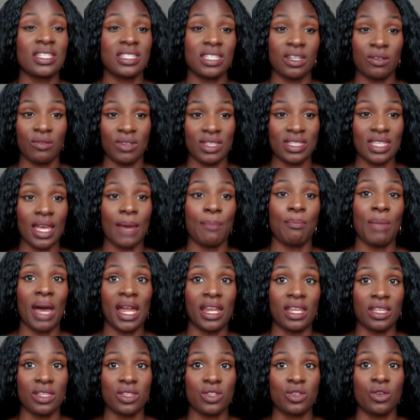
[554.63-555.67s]
there is that
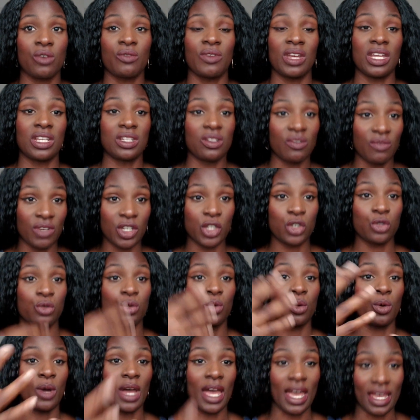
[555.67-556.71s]
balance of
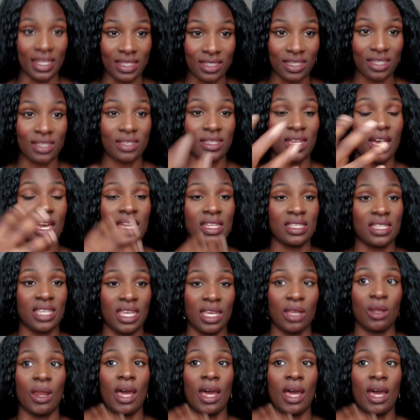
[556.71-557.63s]
individual and society.